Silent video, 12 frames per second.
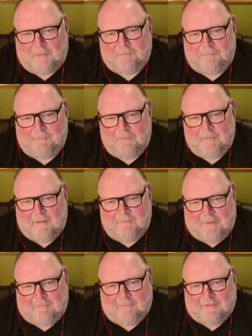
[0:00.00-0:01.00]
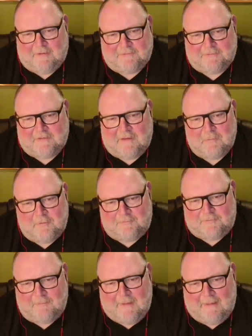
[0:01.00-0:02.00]
grew up in Beverly Hills and then
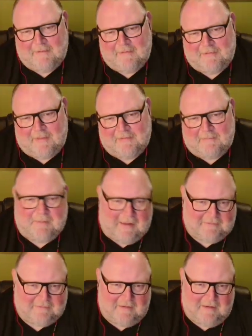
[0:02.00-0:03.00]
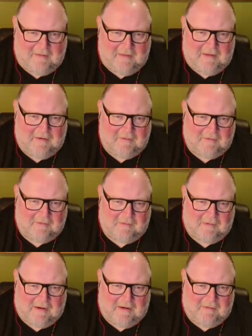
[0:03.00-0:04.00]
moved to Mammoth and then back to LA
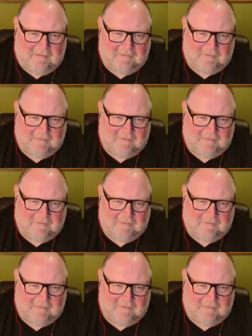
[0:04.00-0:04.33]
or how?